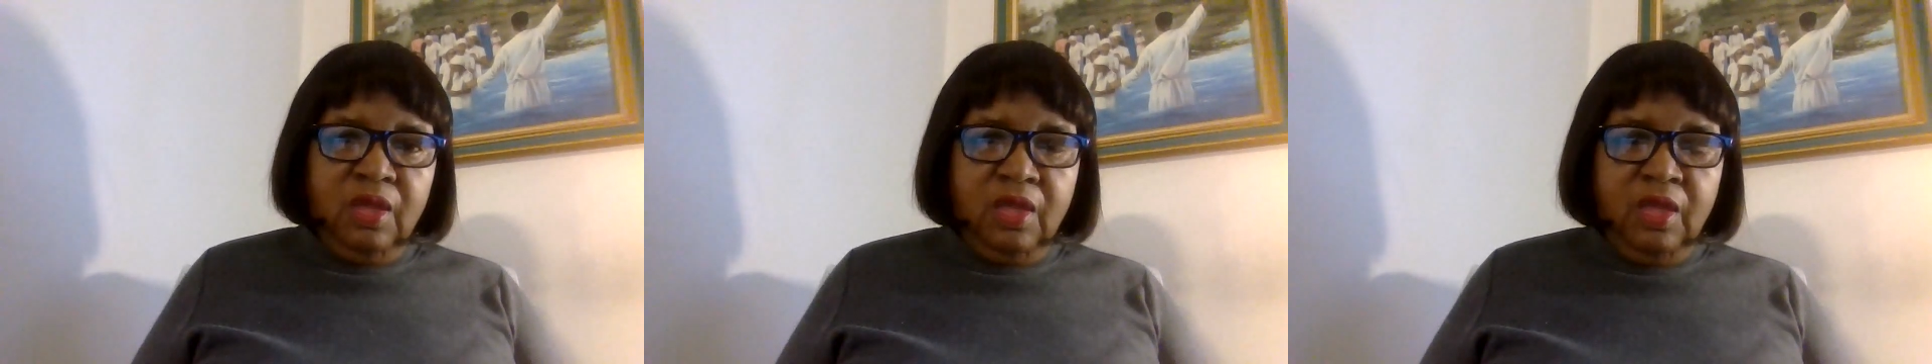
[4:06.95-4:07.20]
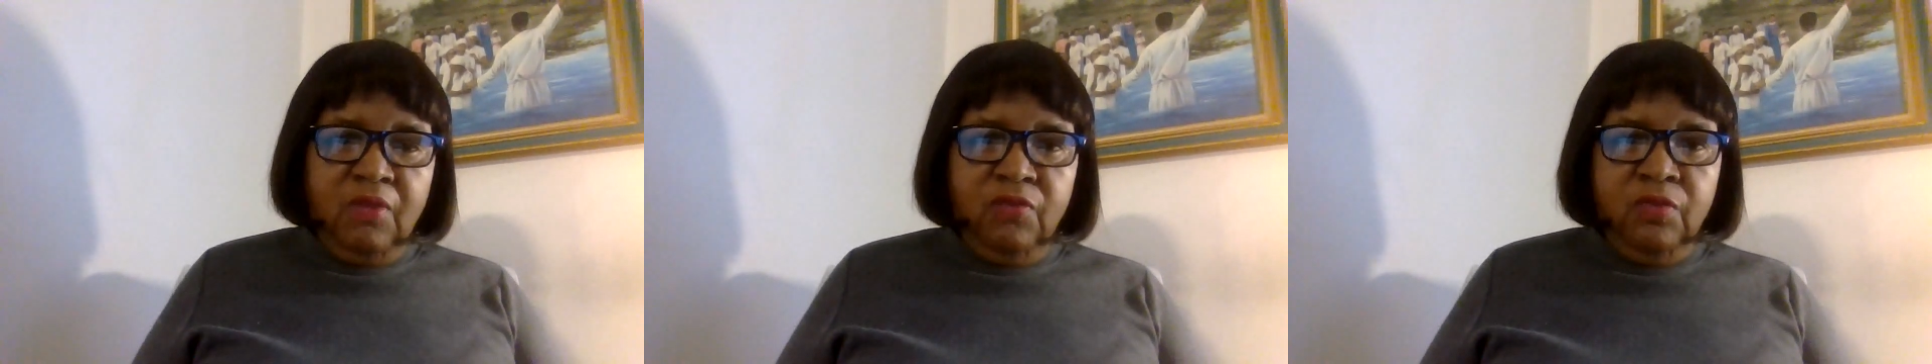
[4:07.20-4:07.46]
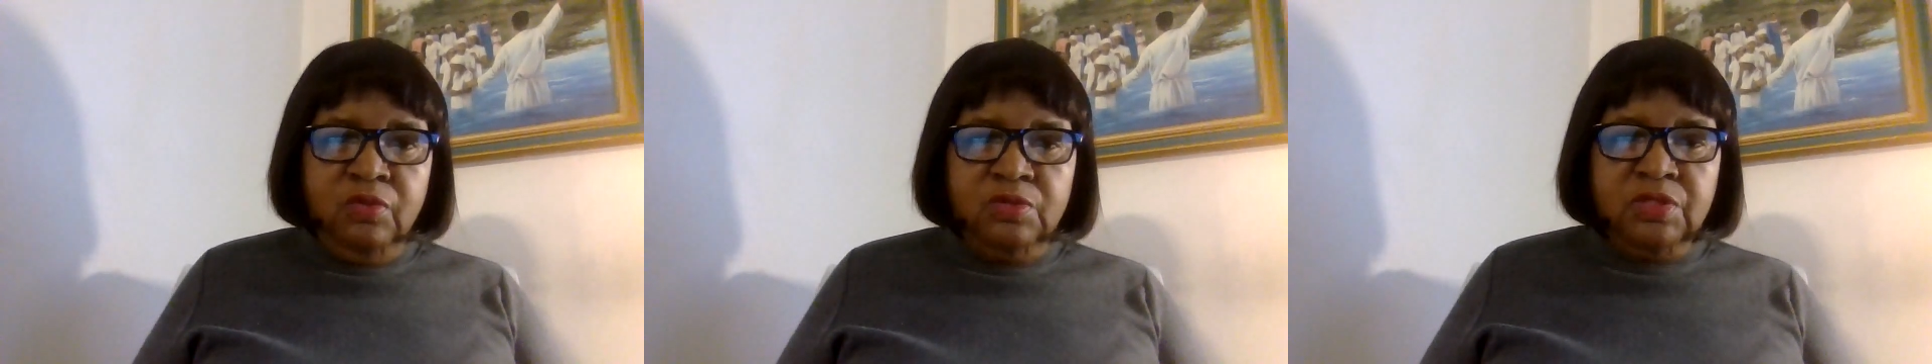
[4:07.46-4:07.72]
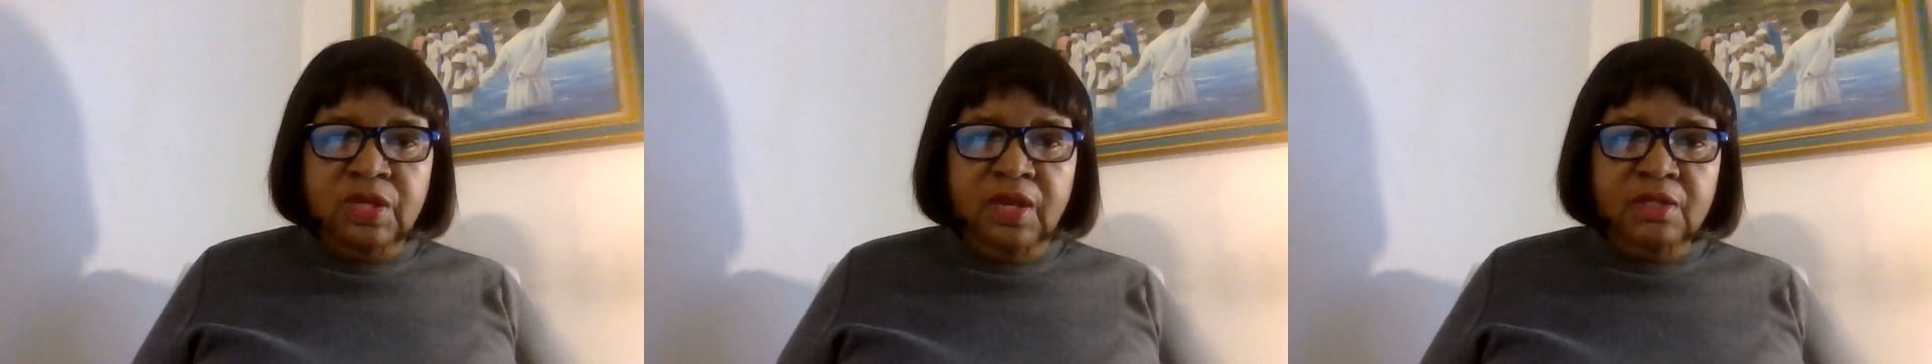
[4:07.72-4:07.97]
if you
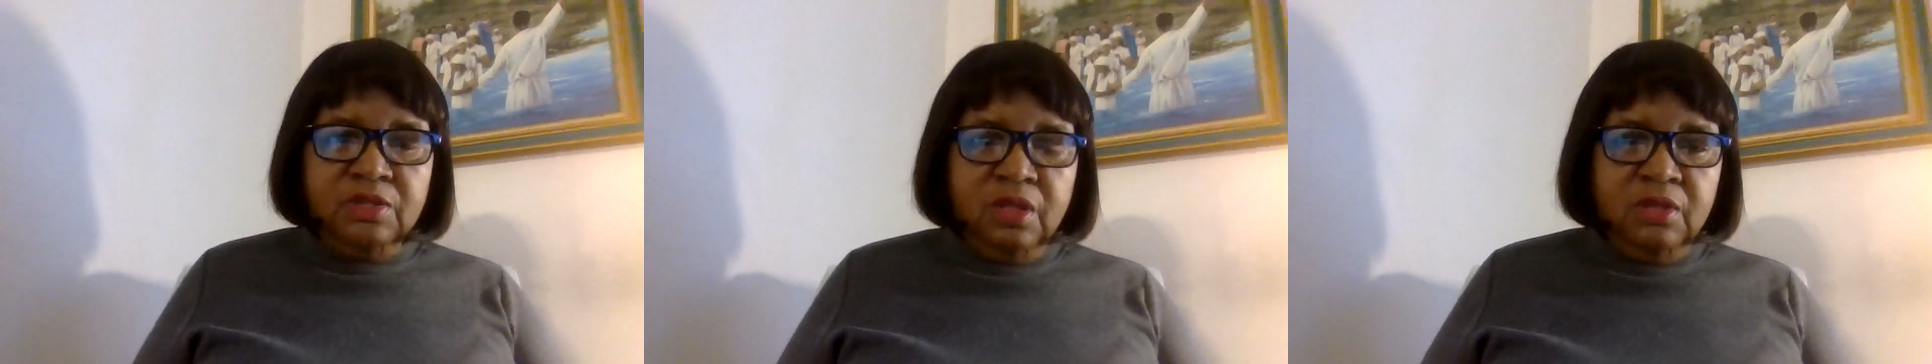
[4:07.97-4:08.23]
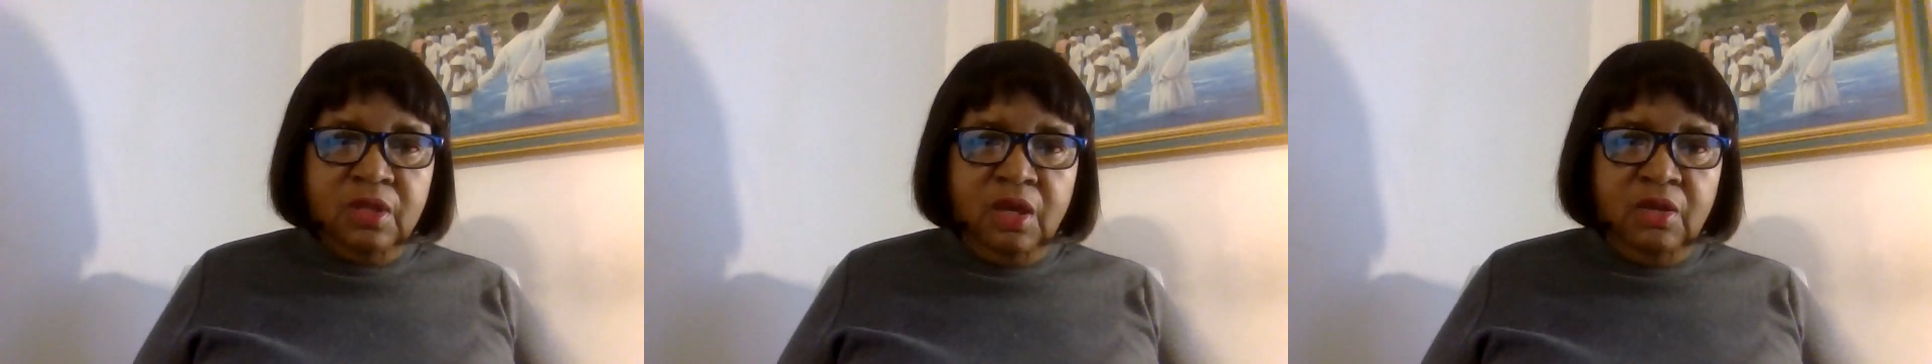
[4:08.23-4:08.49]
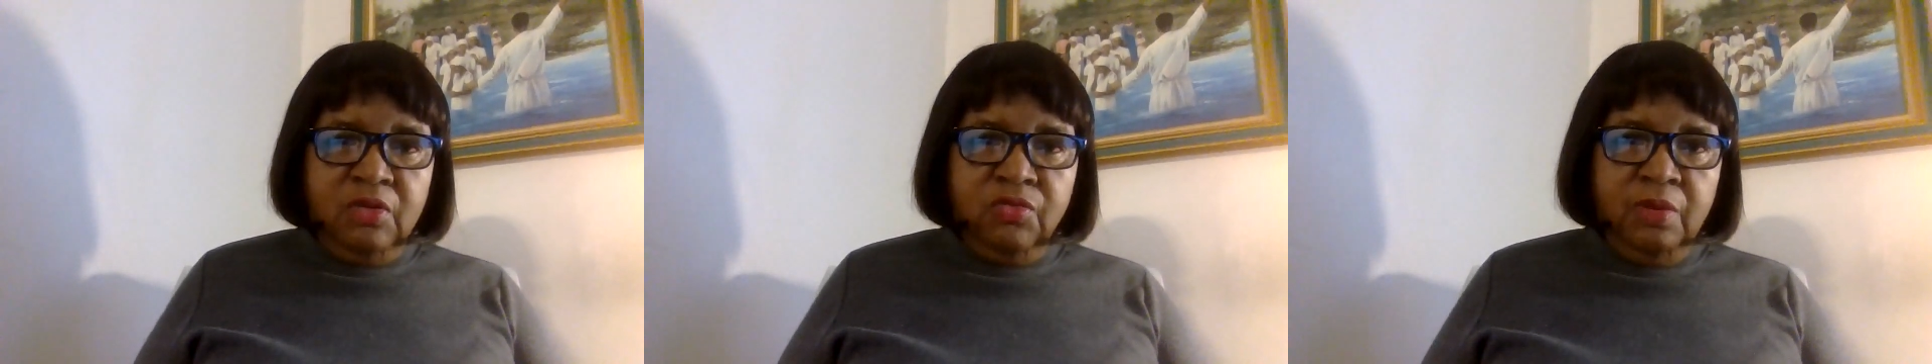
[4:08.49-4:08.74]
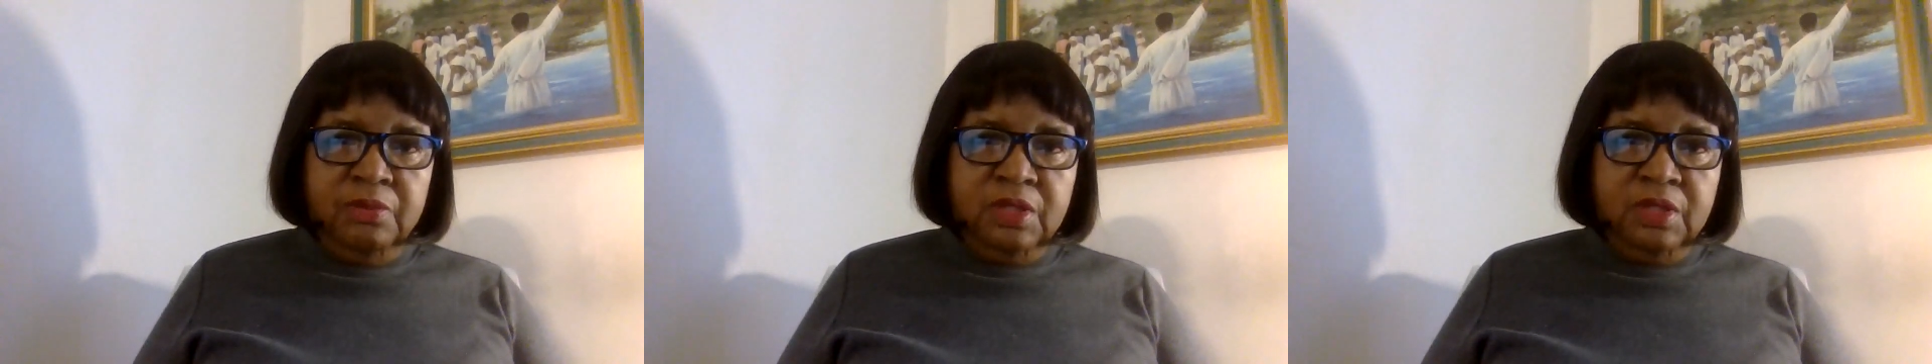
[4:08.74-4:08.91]
check Donald Trump's